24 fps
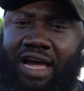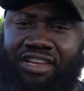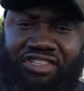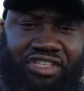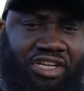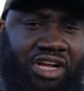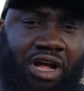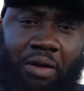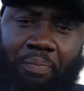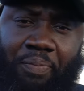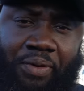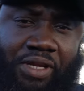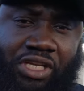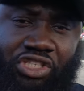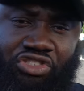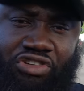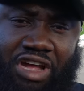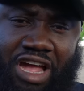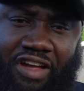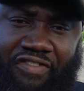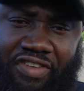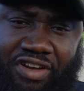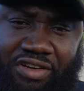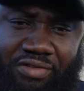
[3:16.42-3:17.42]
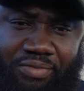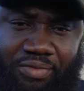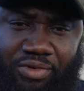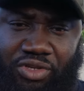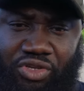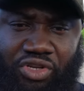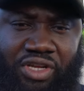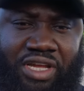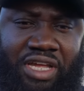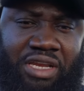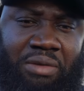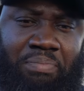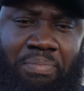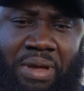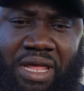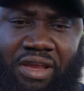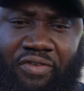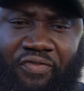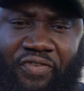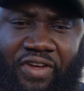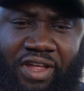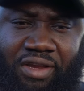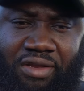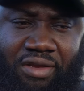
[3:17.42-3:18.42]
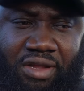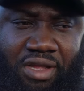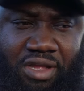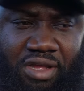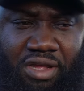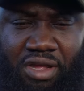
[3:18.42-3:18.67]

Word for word: As a company driver, you get the benefit